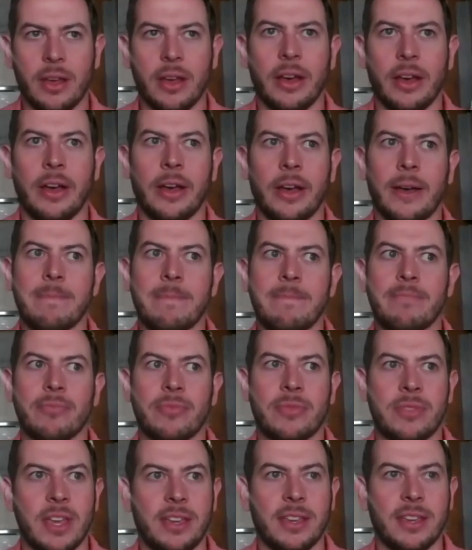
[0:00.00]
um,
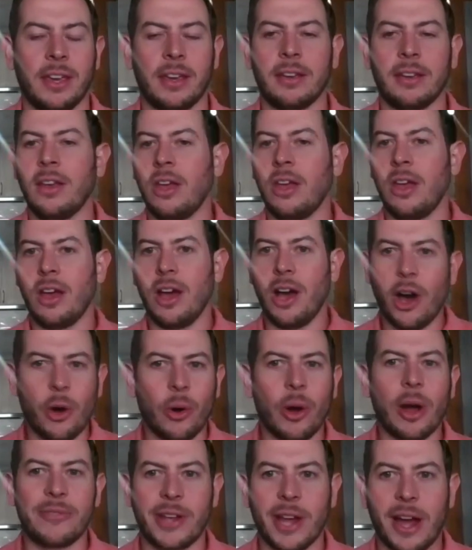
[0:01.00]
thinking
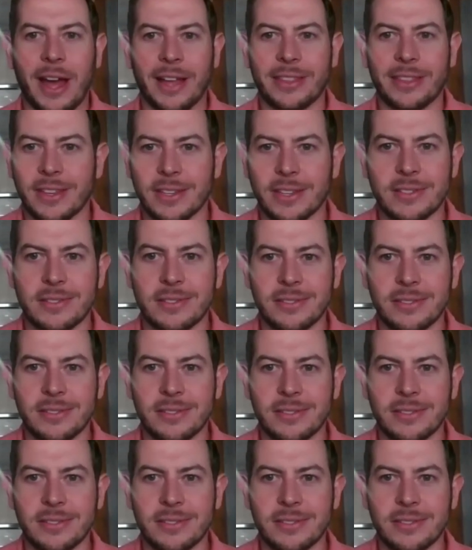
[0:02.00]
oh i've got this